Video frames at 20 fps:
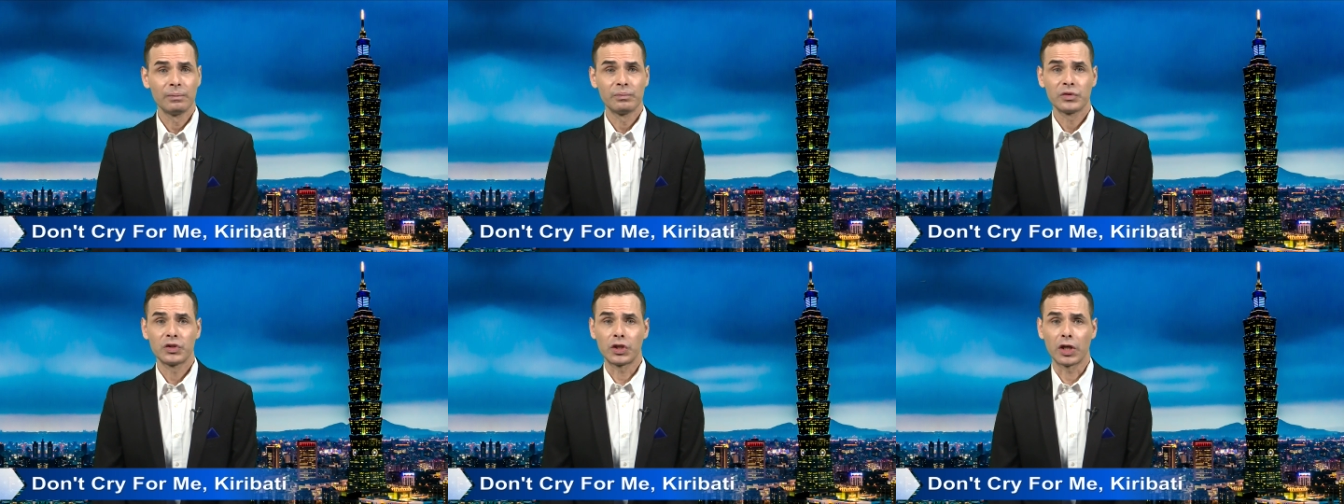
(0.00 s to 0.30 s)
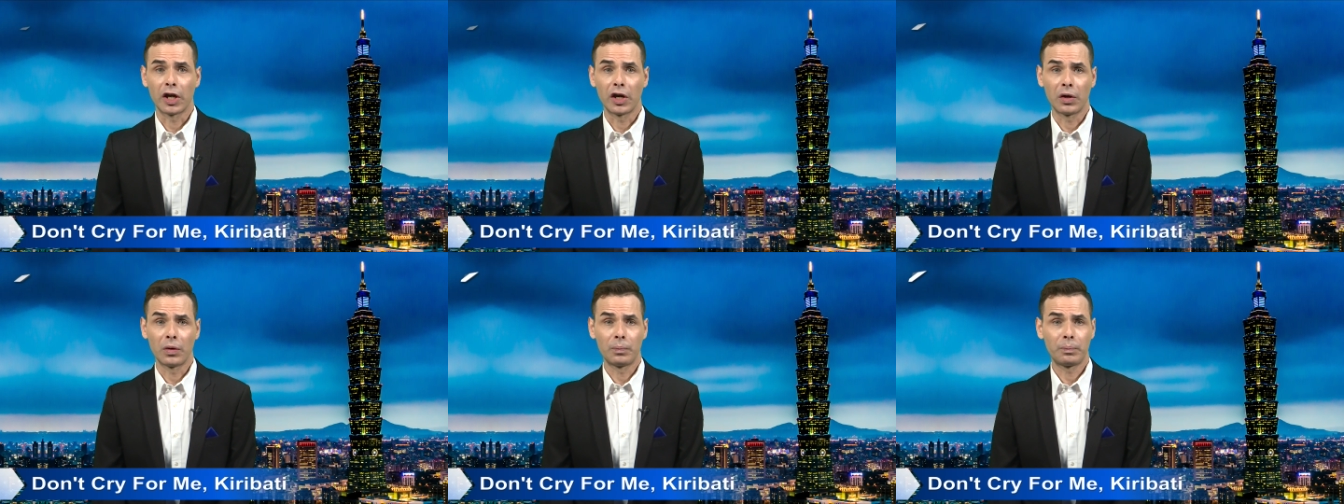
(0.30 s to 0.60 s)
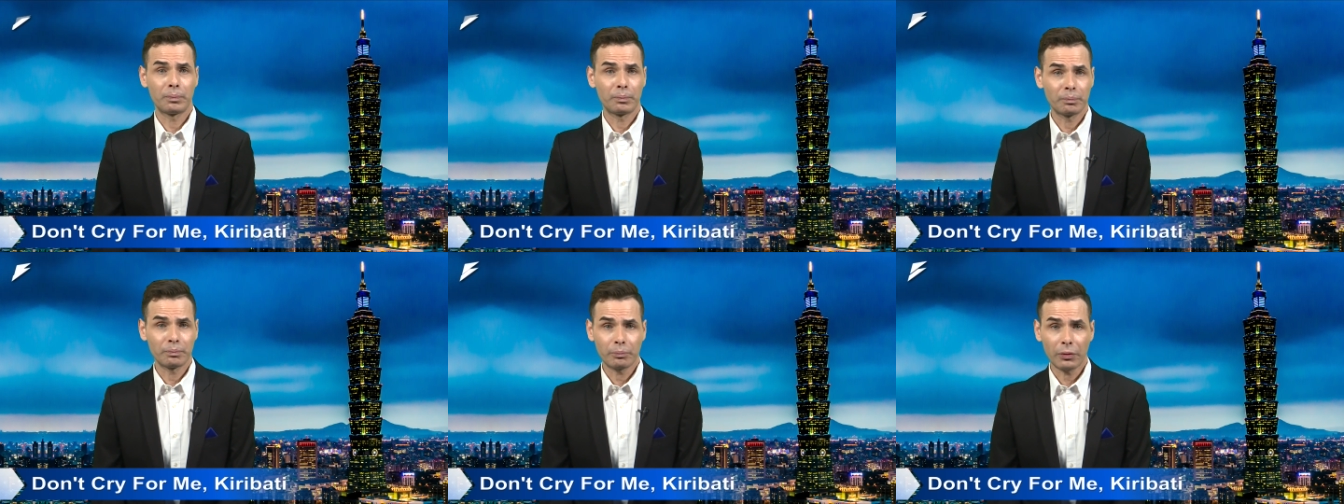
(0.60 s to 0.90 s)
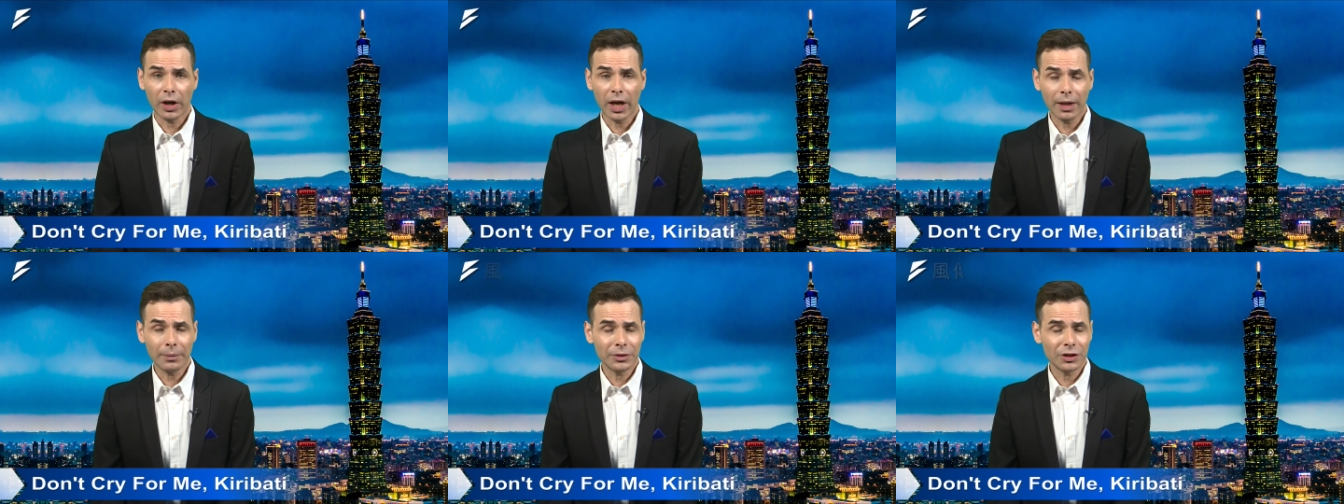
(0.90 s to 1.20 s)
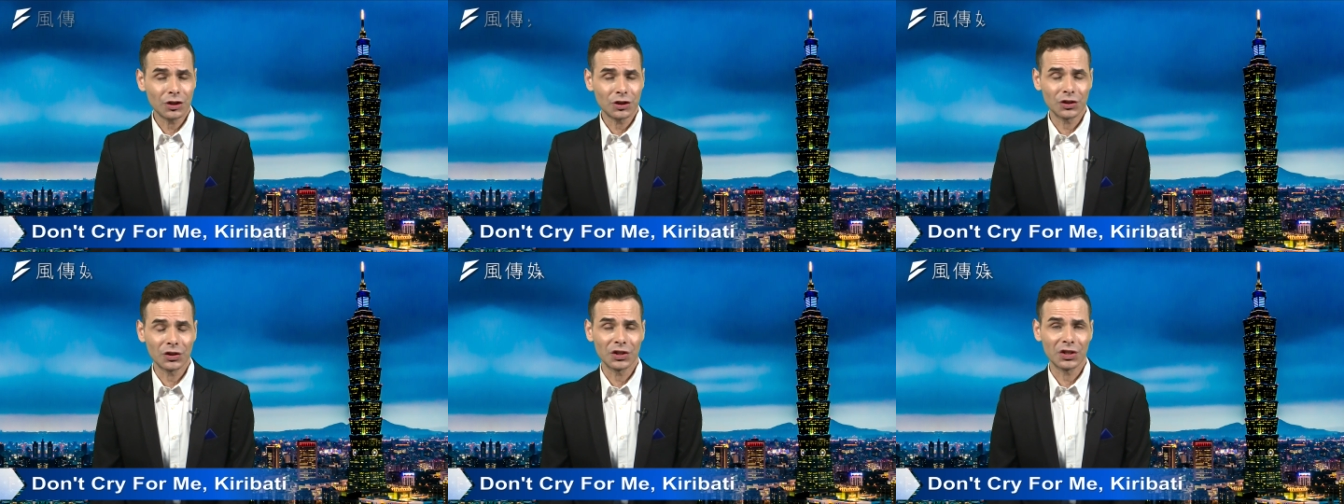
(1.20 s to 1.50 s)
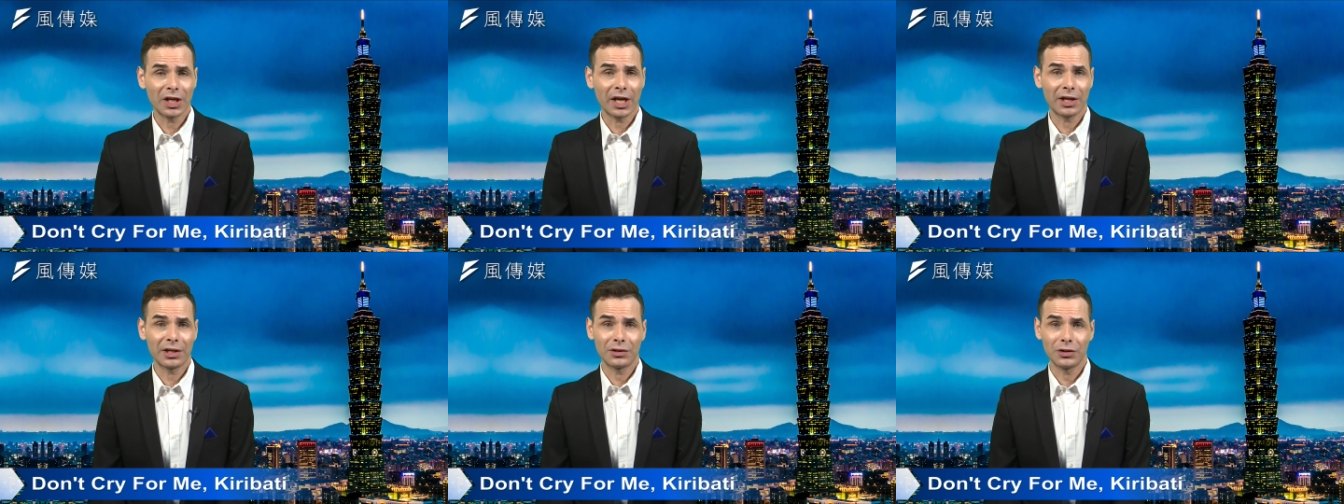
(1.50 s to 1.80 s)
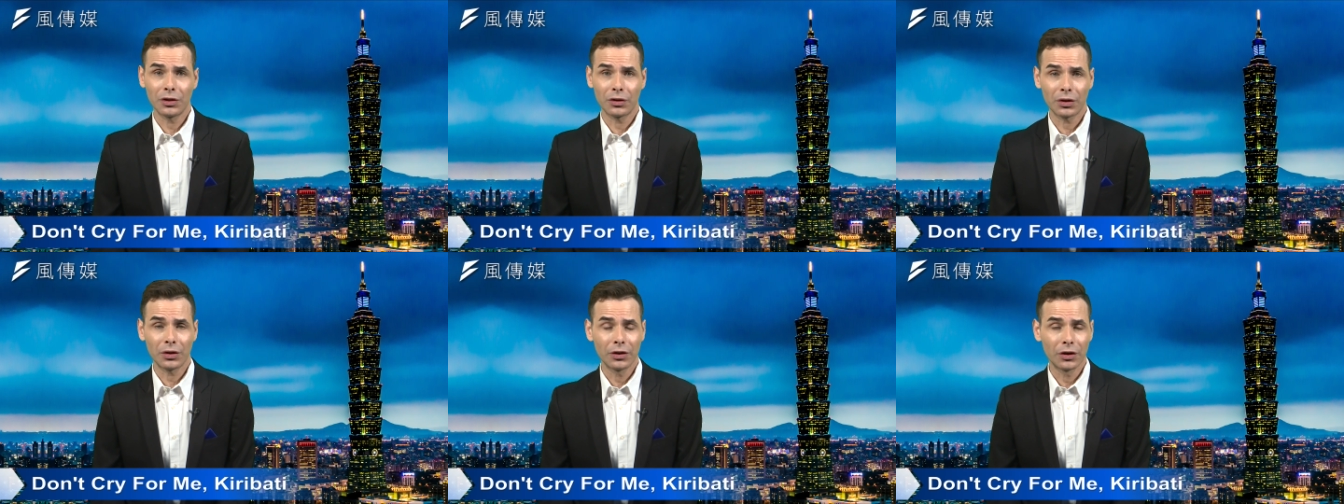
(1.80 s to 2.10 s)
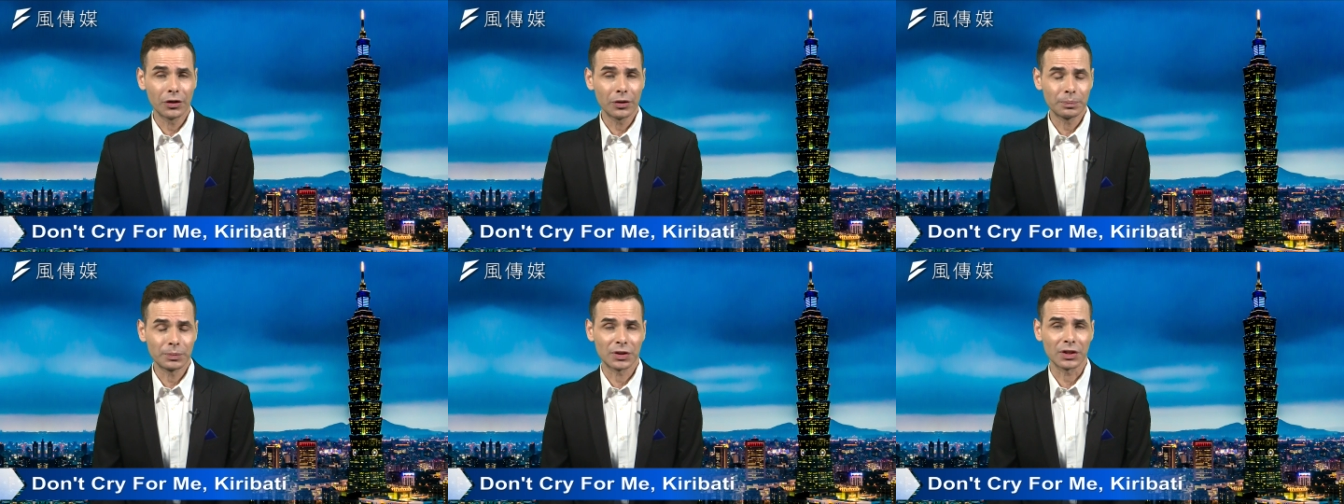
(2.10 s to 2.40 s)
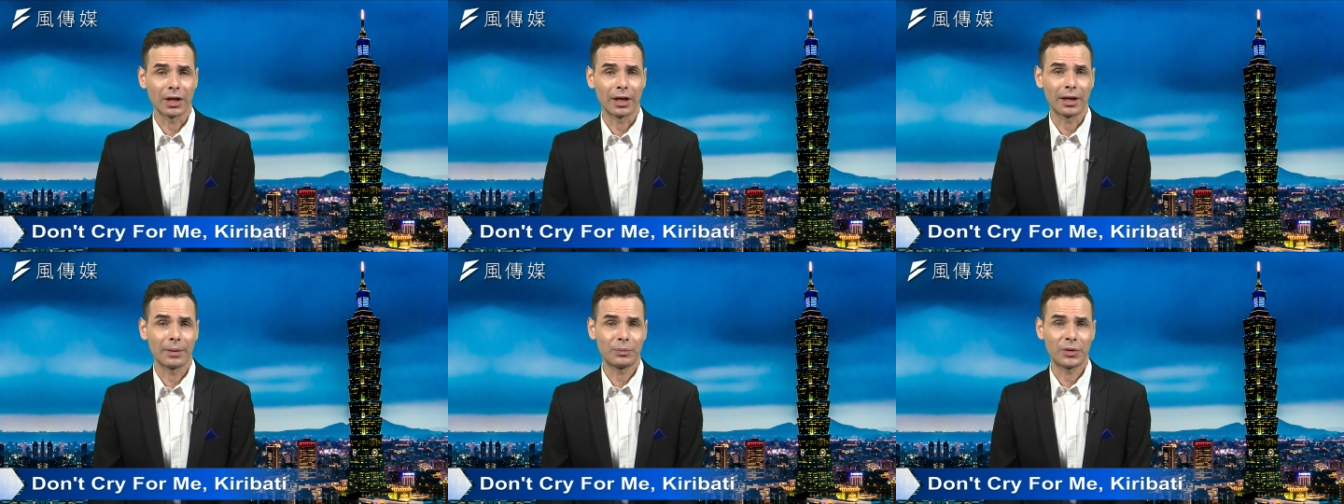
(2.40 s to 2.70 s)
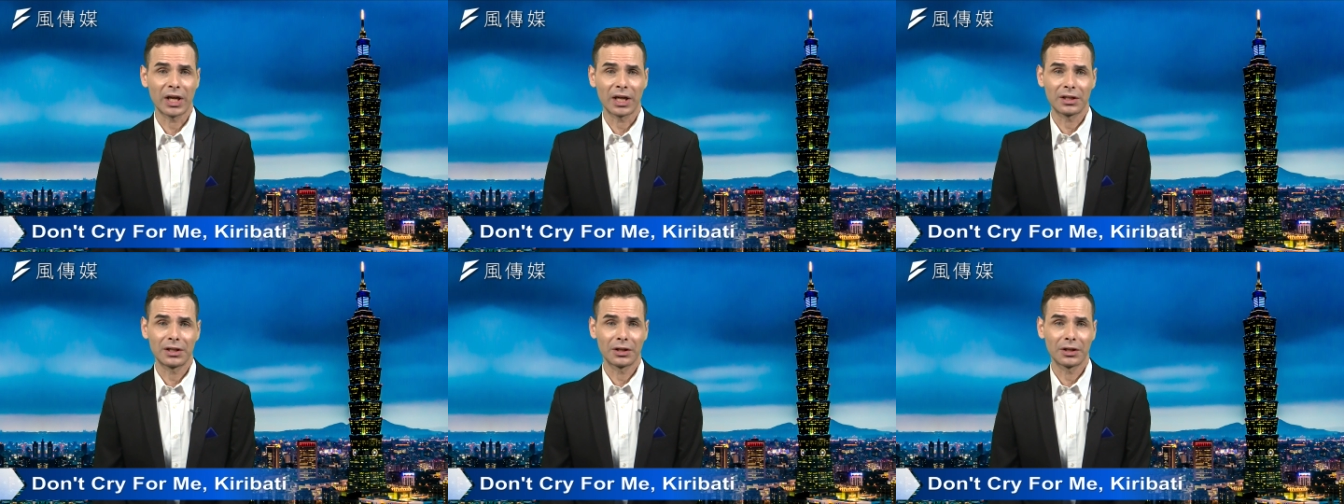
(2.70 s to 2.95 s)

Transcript: So probably shouldn't get your hopes up that